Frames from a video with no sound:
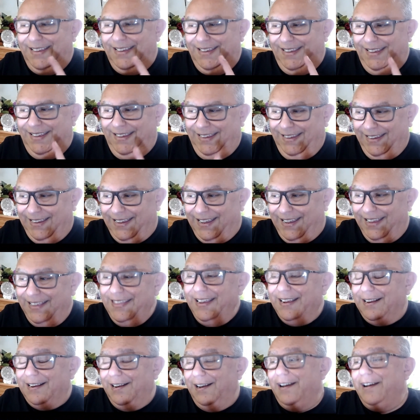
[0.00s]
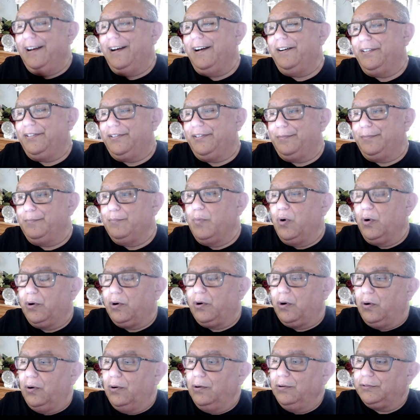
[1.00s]
He declares more
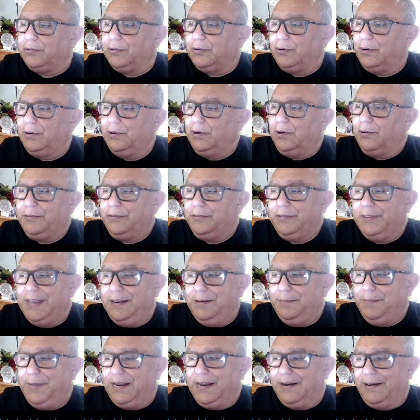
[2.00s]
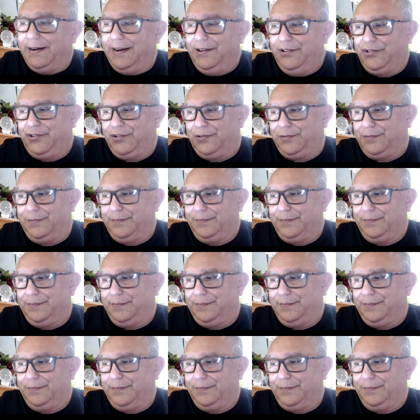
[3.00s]
control on the immigration.